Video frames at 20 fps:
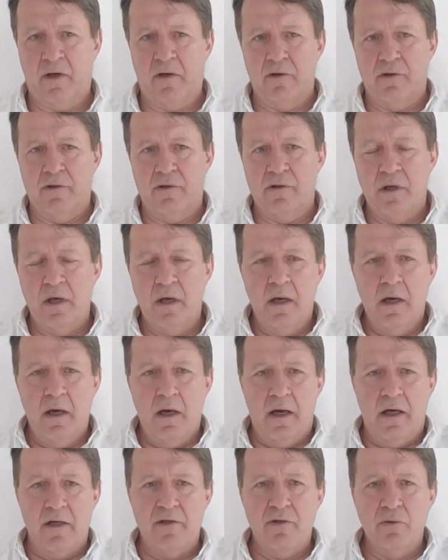Because,
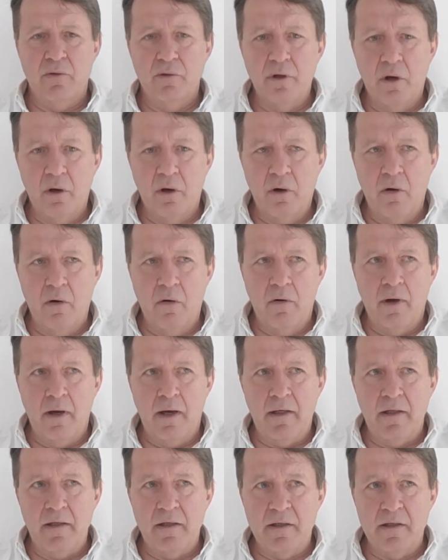as you know,
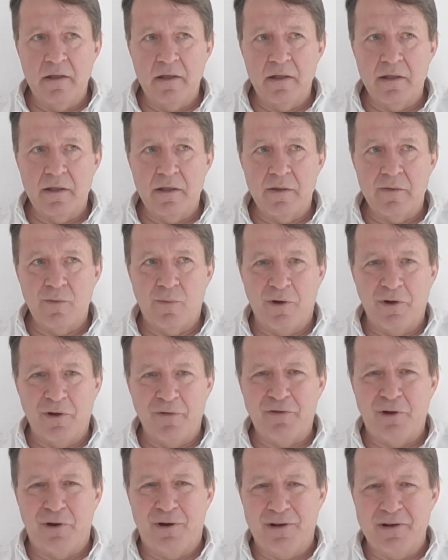and this is one of
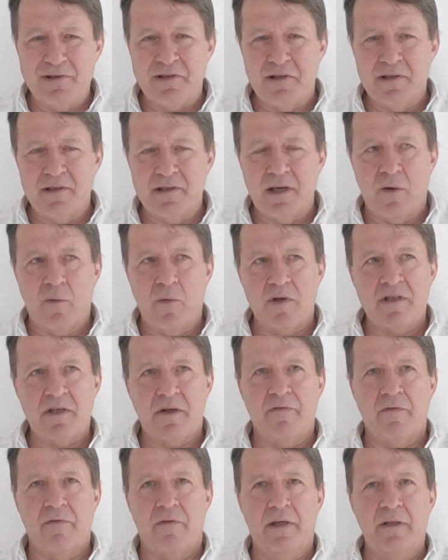the lessons I was
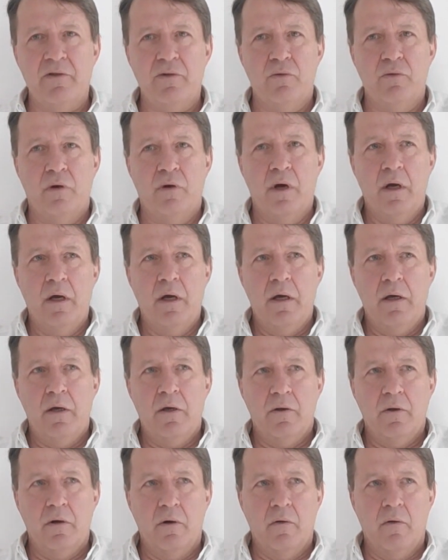referring to,
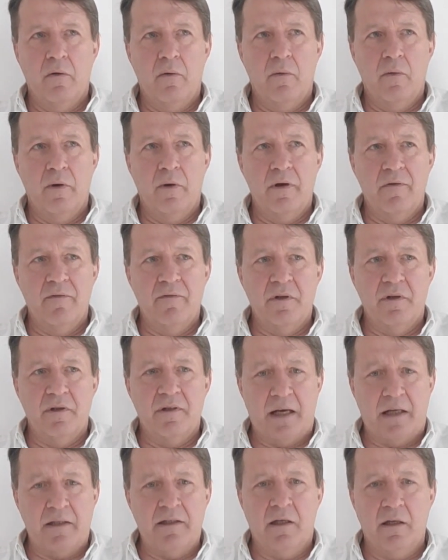one of the
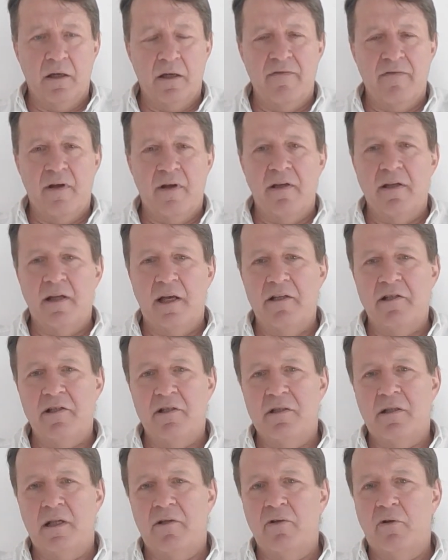tactical advantages
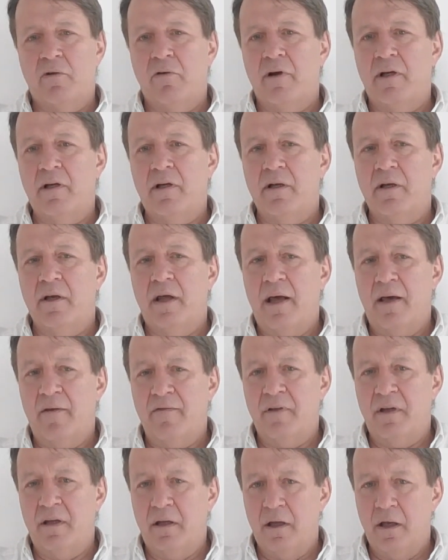that Ukrainians have
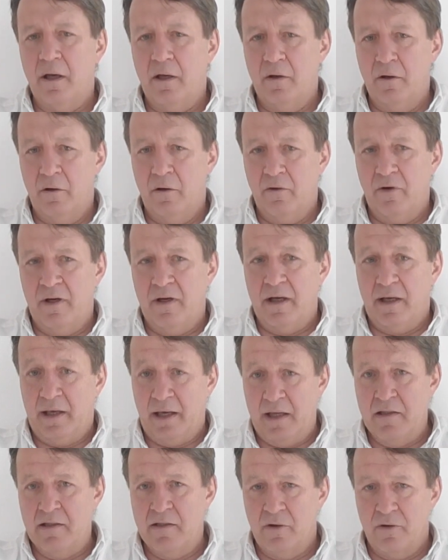in Ukraine
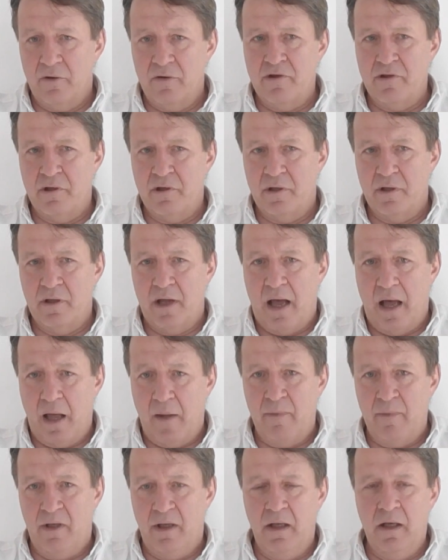against the Russian
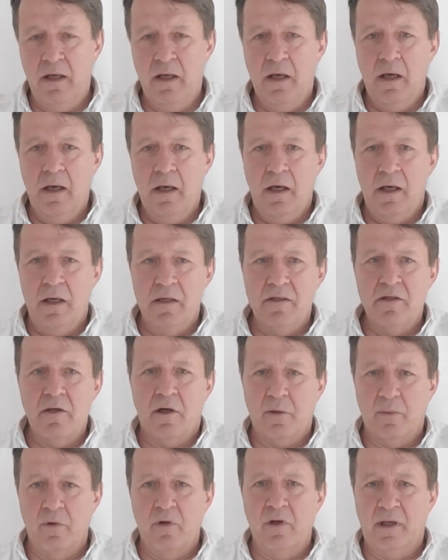army is the
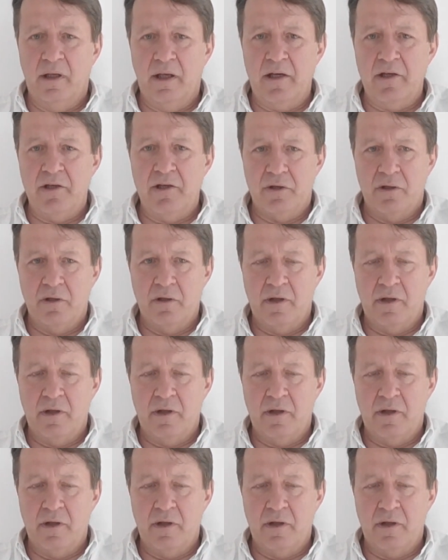communication.